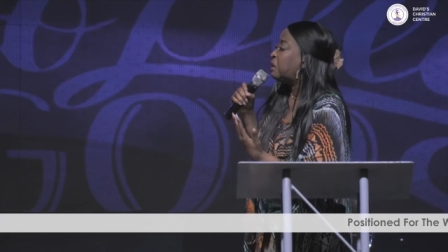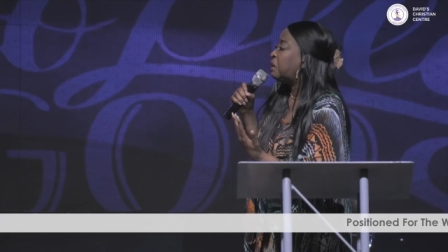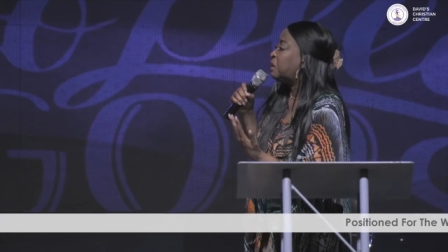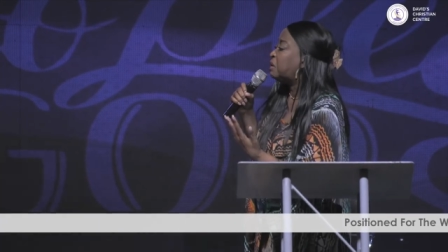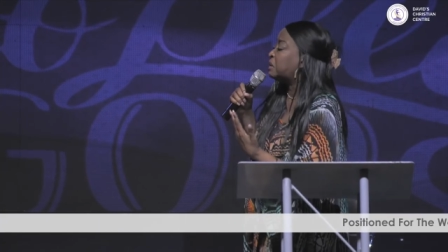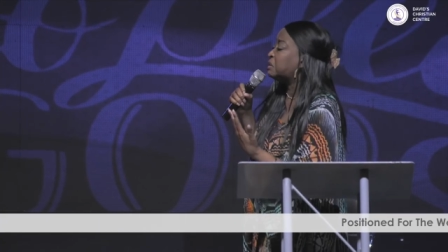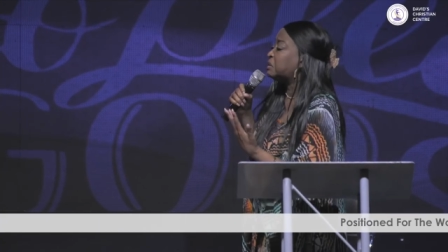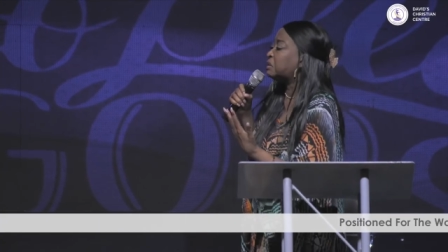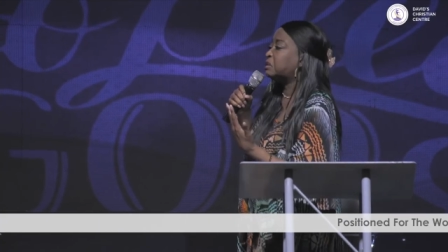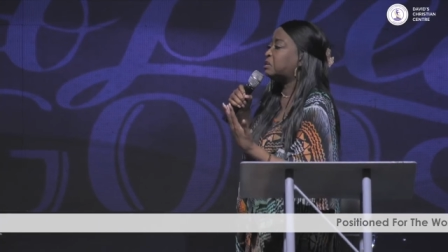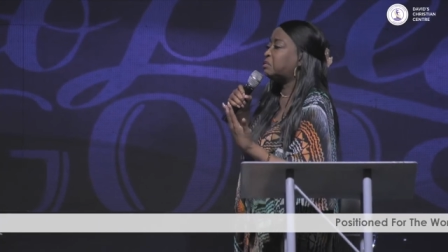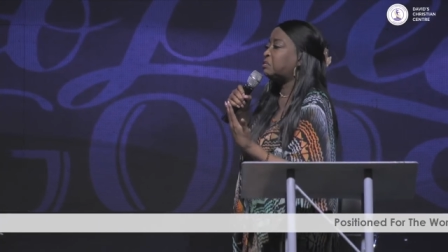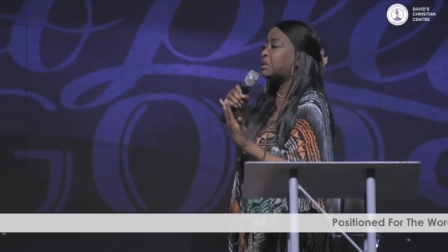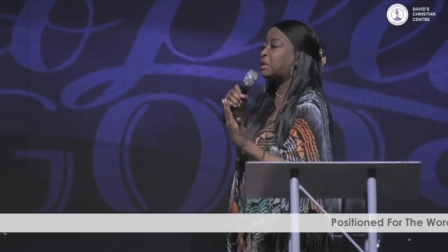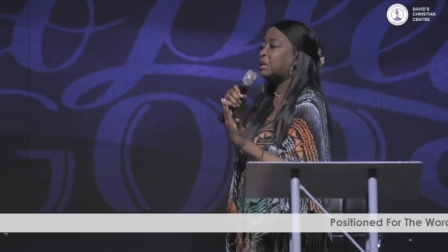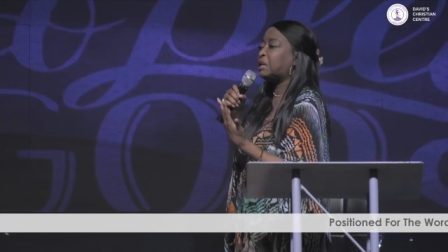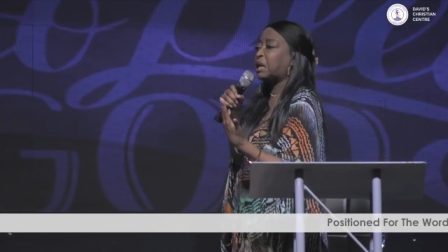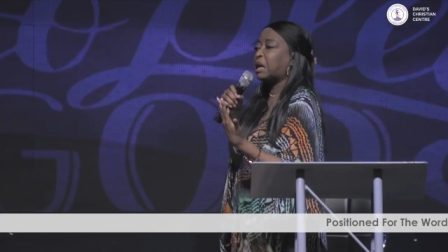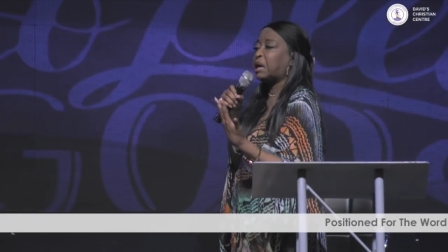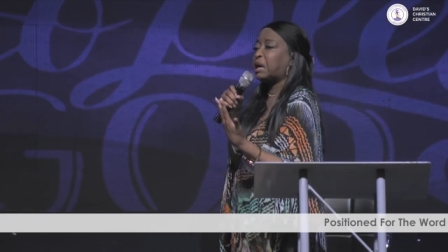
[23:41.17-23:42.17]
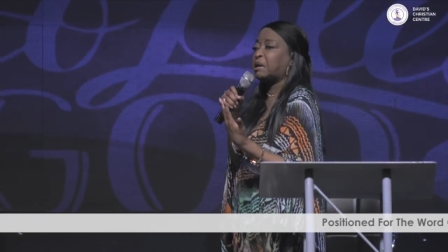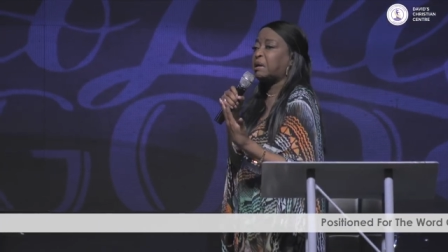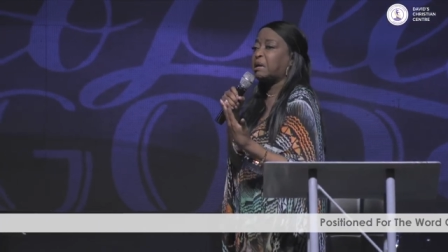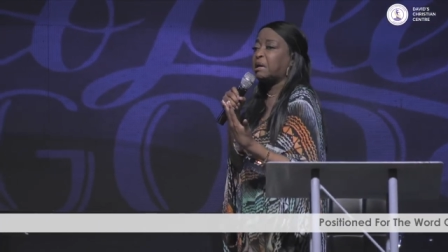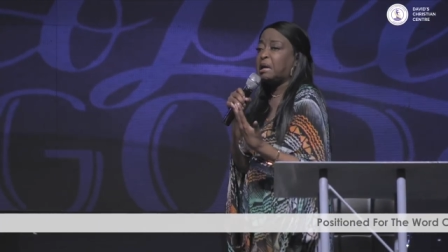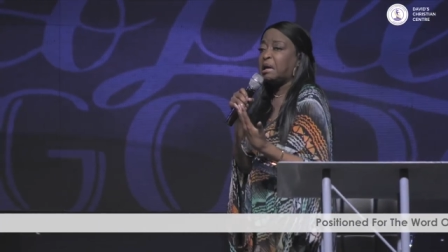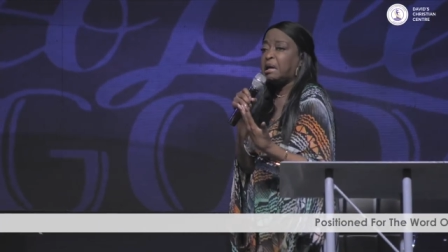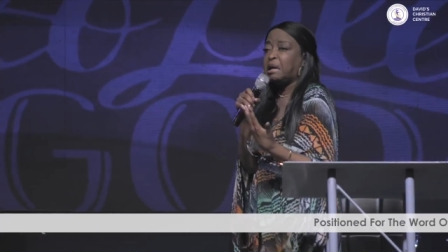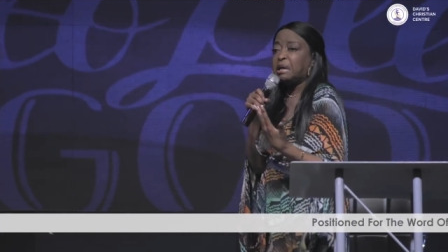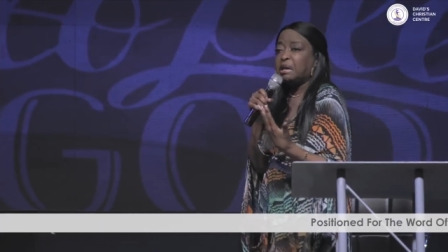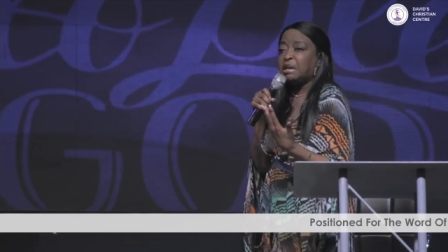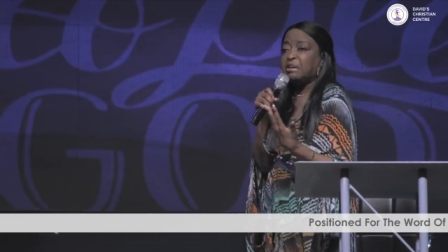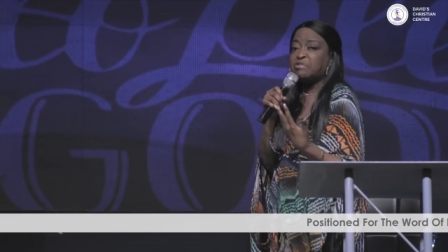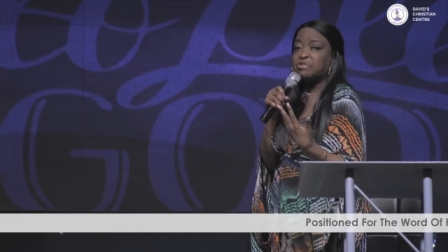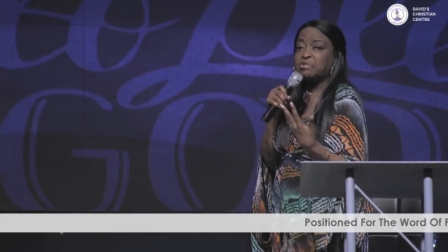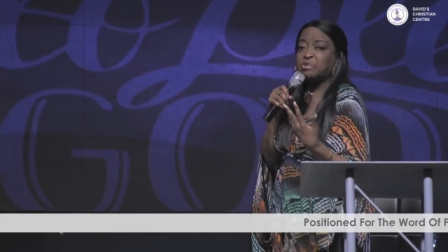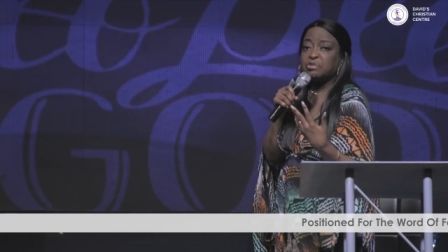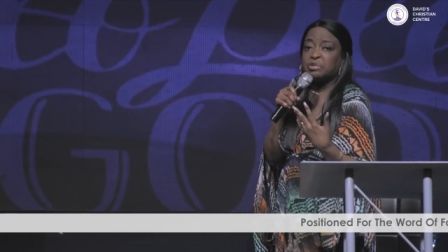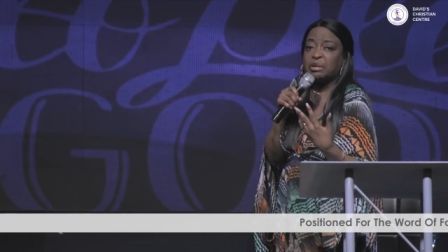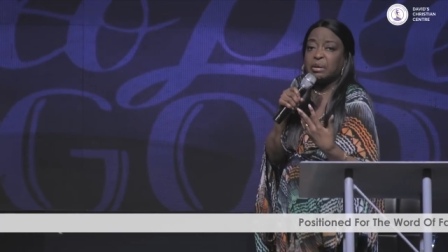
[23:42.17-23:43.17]
He doesn't really care
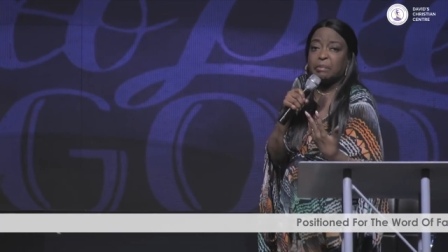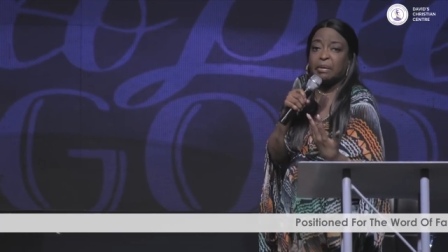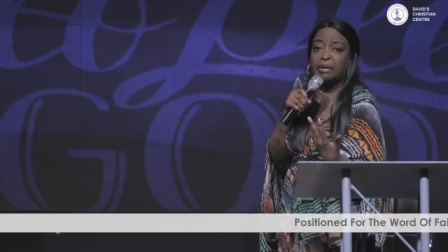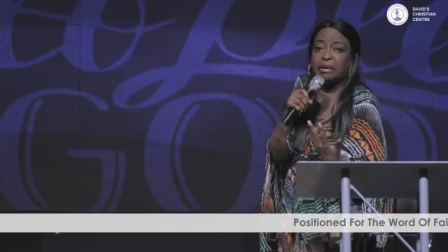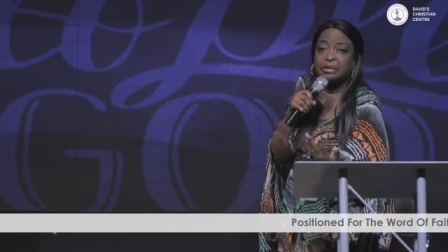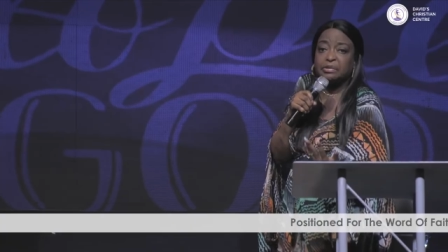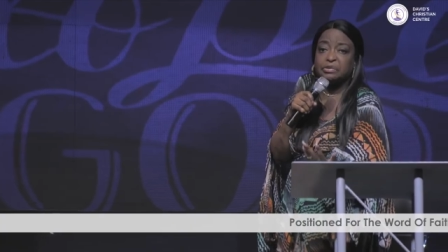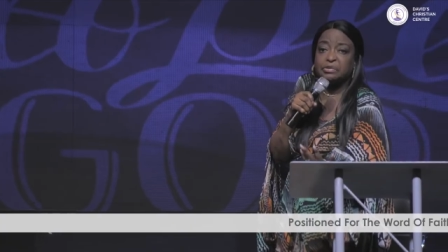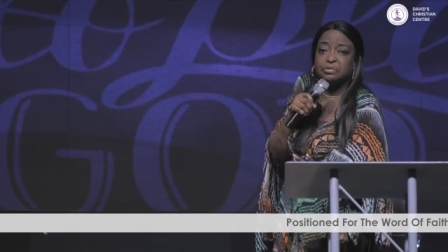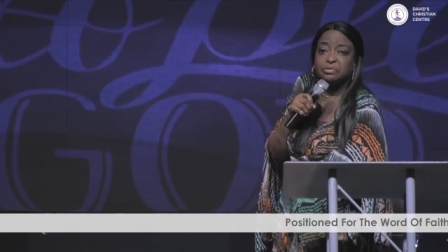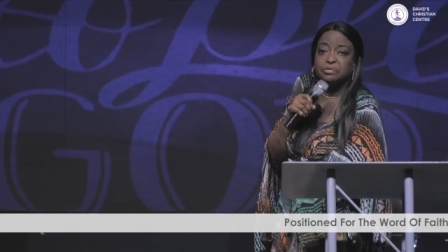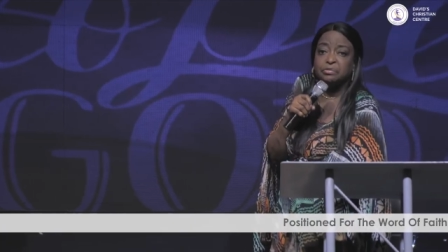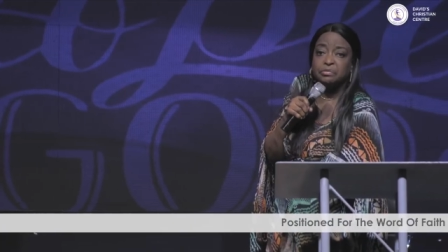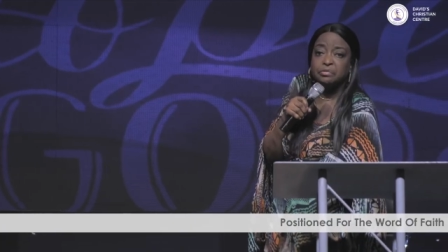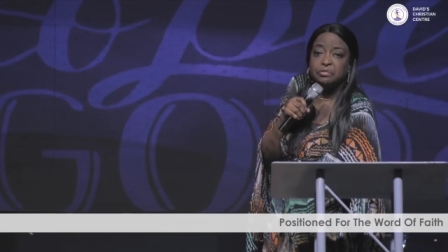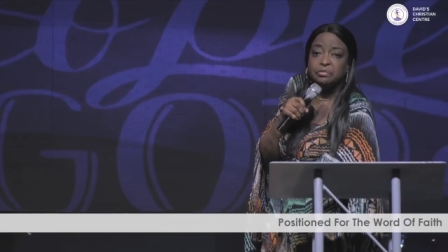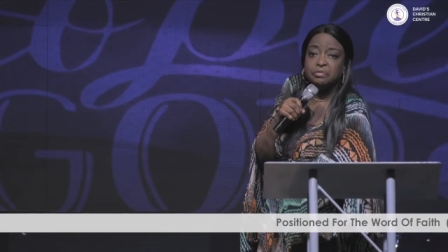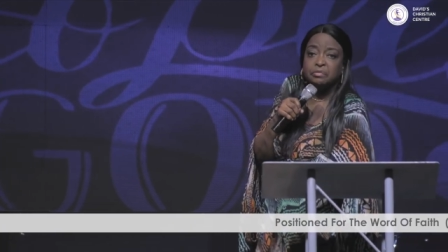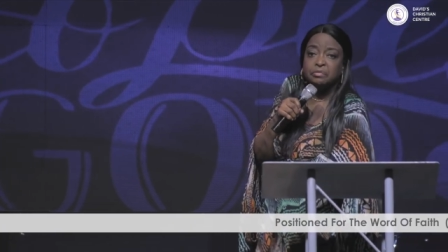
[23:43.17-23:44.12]
if He's going to embarrass you.